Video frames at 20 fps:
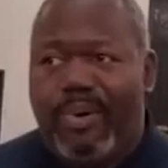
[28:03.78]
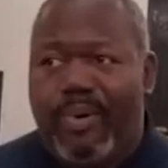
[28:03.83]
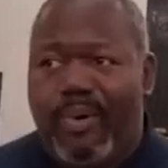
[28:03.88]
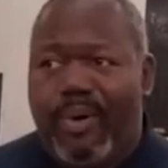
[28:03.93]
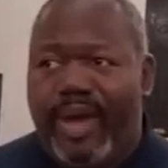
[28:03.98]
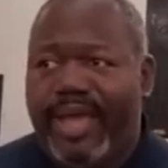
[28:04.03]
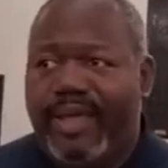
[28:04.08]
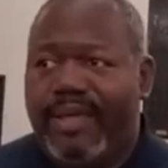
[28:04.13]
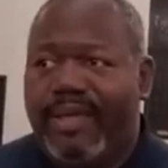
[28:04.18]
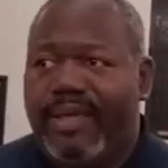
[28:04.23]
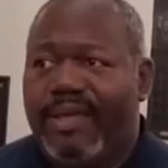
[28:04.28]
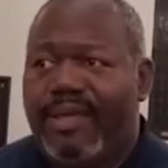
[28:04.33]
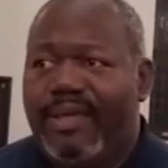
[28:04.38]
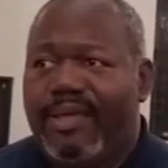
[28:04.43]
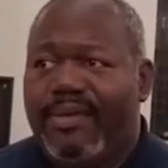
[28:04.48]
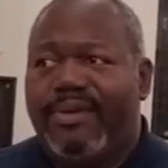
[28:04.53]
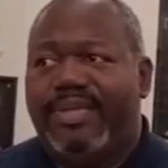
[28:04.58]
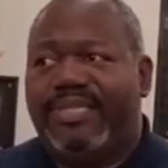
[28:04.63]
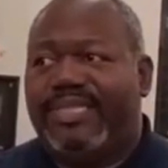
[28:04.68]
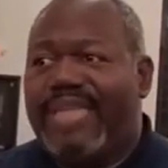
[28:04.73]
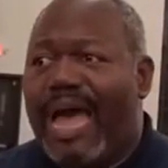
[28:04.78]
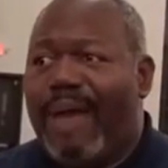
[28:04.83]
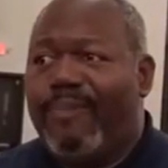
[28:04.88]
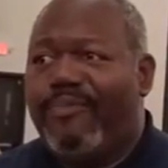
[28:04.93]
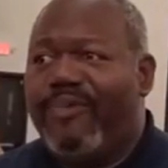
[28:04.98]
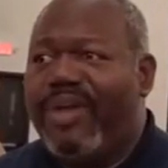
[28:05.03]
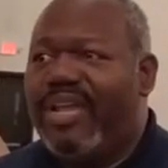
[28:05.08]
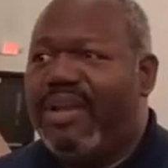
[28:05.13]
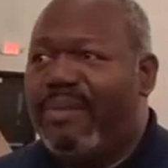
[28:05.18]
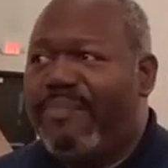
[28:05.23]
point you can
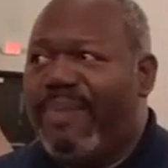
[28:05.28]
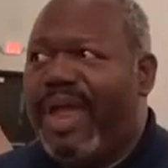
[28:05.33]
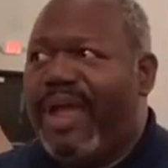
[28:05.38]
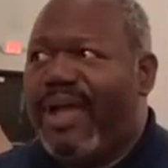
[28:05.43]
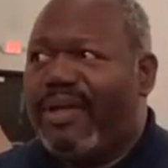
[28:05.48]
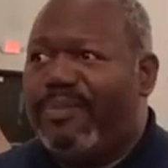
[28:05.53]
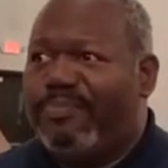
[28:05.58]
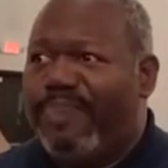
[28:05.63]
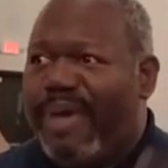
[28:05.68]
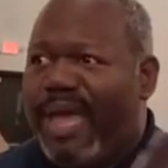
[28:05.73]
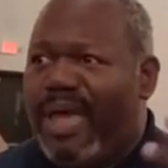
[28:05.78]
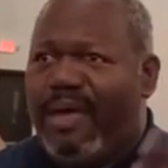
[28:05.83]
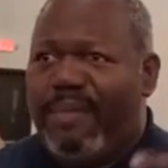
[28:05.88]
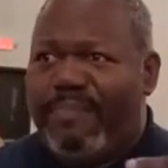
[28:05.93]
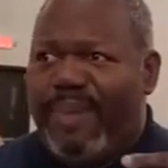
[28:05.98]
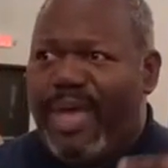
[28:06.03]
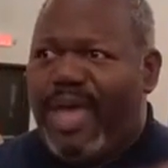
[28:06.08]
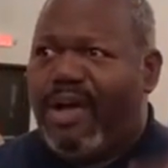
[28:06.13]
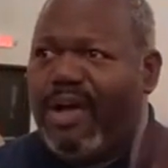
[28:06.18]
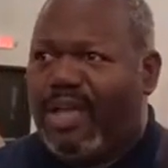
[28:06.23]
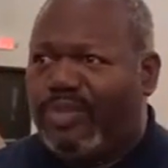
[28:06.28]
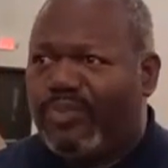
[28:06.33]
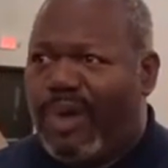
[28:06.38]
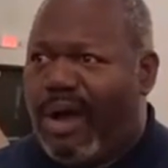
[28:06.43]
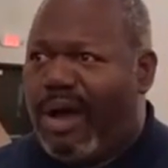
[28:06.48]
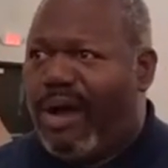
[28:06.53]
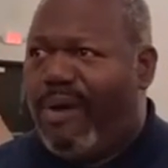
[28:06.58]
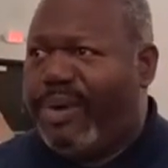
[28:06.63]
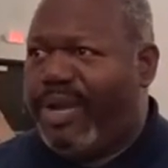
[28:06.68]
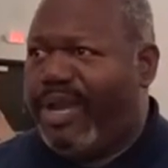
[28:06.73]
stop ringing the bell because
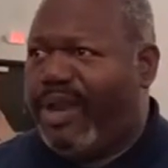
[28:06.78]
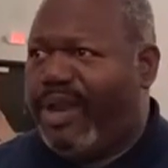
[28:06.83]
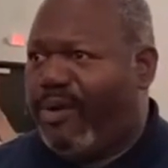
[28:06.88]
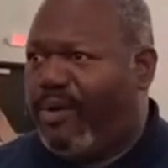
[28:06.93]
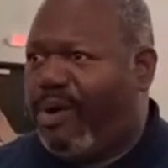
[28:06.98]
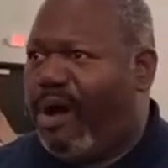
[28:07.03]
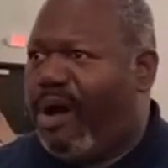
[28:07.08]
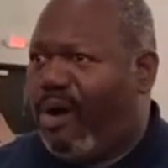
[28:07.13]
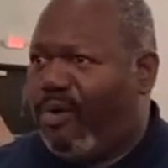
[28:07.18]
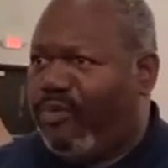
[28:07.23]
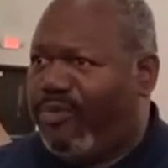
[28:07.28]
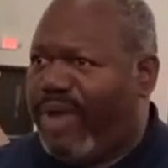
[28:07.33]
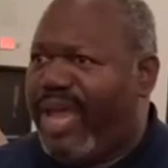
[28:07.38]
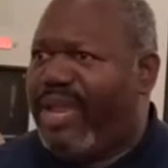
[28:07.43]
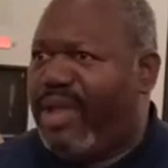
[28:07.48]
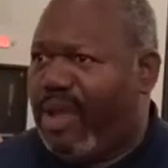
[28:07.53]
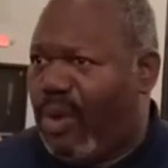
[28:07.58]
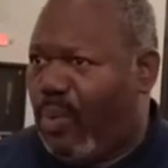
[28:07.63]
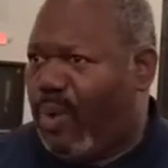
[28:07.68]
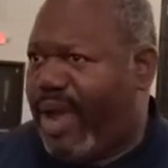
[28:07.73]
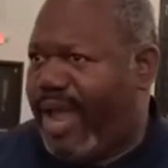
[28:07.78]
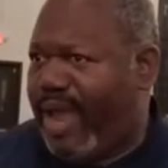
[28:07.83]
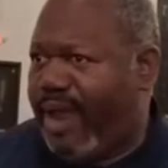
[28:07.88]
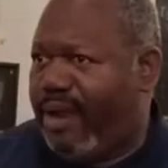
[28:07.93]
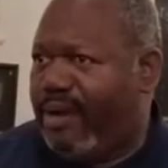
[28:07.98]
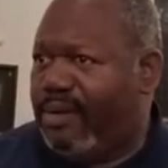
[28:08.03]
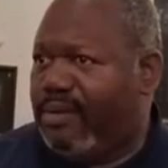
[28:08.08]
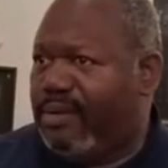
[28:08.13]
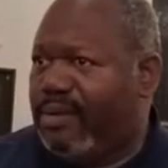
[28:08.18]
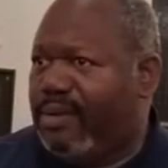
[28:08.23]
we're already aware.
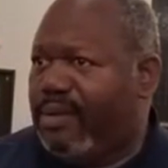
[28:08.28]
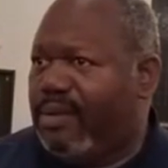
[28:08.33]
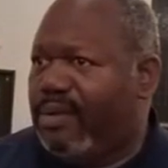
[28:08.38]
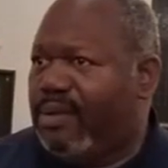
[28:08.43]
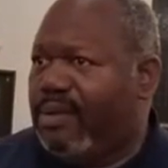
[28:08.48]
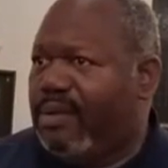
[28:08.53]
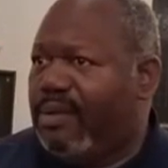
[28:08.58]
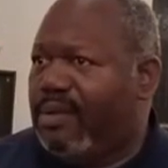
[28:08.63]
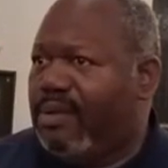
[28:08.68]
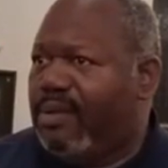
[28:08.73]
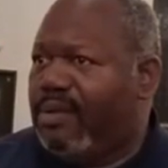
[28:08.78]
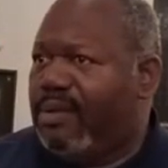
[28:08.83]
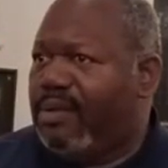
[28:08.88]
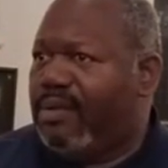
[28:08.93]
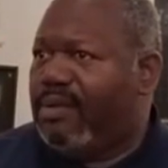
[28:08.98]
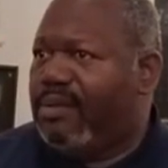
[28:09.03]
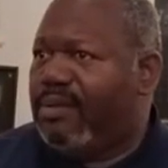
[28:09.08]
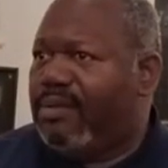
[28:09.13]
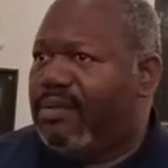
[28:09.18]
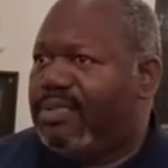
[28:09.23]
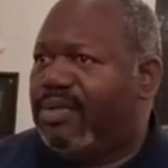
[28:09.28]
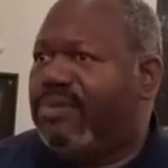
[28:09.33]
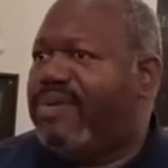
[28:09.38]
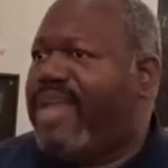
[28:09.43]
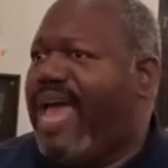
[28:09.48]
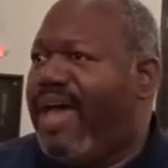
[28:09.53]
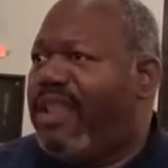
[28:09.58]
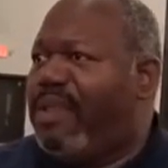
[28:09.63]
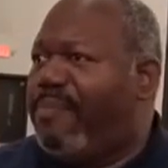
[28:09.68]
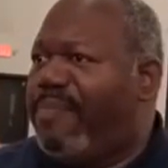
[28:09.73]
So
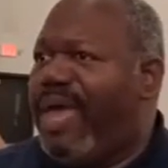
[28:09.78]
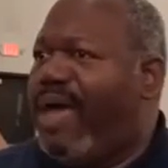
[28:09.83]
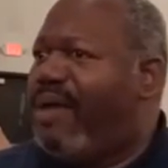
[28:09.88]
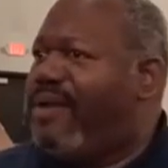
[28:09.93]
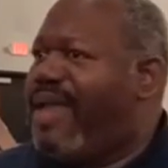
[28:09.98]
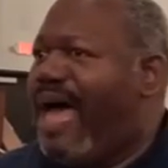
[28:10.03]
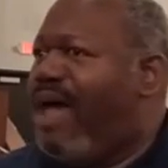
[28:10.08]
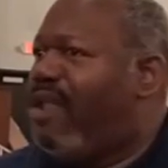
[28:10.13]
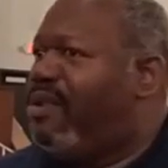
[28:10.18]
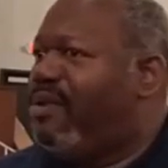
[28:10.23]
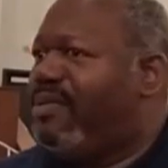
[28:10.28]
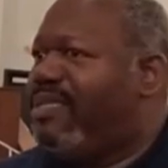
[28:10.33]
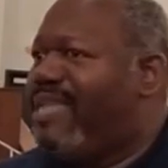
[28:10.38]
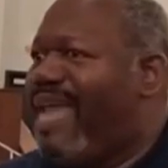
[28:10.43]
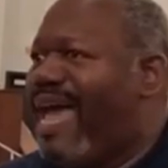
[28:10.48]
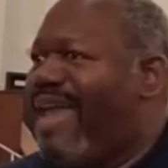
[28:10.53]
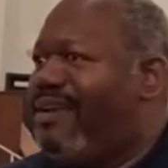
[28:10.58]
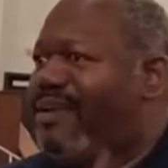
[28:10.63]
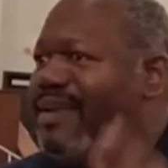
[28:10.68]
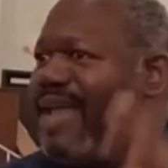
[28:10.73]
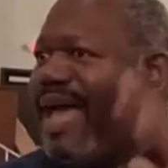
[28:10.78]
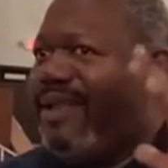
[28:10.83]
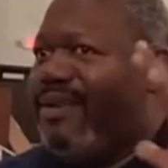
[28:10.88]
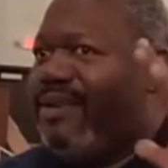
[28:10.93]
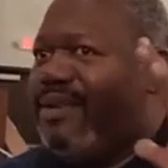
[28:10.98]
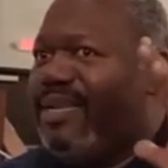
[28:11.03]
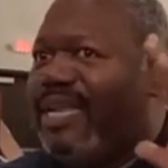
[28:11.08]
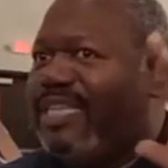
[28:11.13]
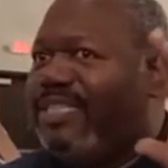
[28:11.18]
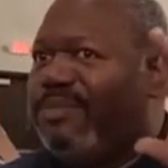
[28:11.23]
now the bell
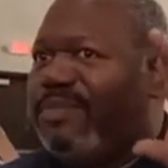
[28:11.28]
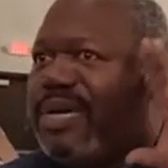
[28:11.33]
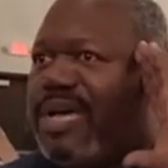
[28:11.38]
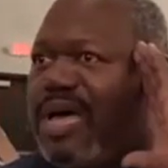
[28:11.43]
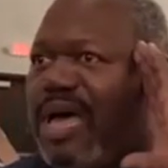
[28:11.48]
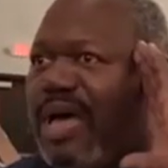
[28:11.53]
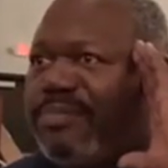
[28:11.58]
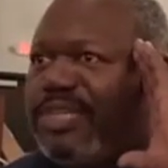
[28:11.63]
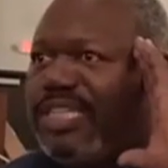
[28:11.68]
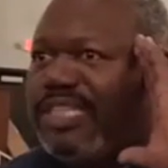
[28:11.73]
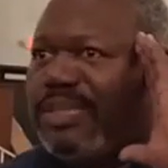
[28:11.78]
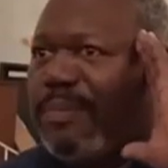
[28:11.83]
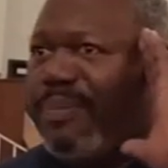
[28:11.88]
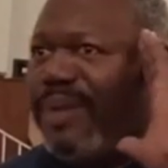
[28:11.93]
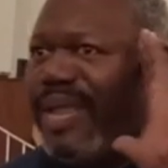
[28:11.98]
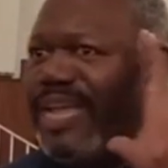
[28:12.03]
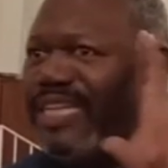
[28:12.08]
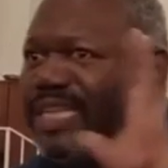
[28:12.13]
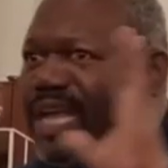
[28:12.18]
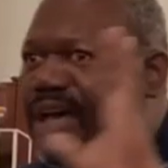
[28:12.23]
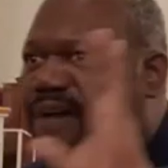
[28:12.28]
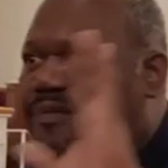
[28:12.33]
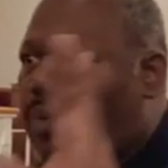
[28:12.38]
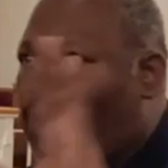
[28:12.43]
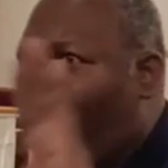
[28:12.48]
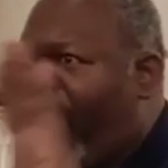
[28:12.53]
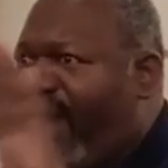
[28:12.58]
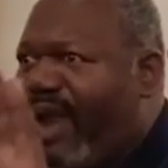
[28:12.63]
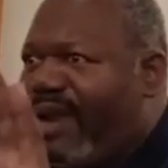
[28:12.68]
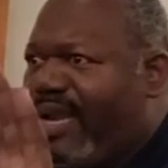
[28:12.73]
not it doesn't become just a place of
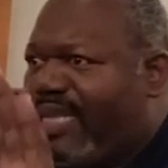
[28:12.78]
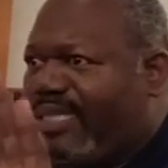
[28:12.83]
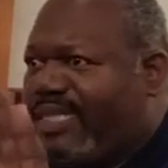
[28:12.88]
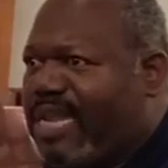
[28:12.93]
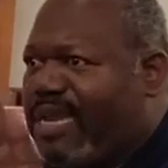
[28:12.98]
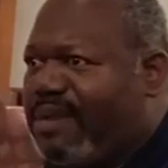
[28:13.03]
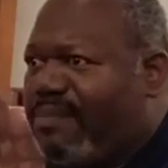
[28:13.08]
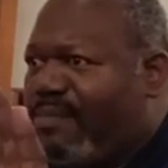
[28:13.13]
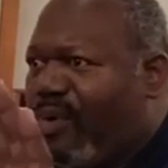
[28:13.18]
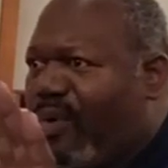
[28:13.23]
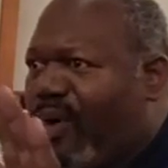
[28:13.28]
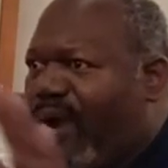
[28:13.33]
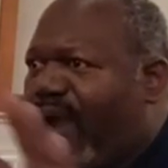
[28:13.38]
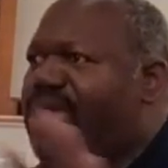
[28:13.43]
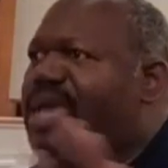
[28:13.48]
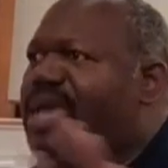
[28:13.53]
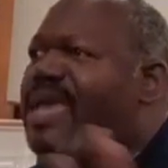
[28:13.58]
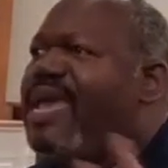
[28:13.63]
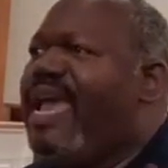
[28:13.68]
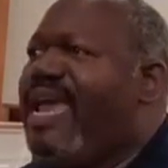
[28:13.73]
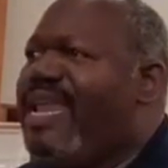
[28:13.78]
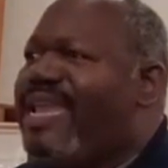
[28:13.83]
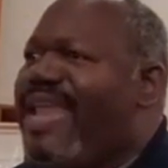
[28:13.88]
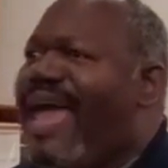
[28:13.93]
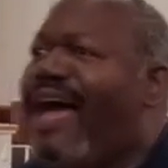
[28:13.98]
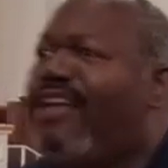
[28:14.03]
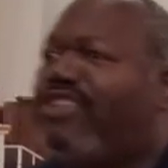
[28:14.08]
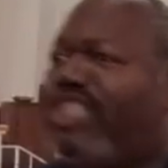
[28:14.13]
awareness anymore. It now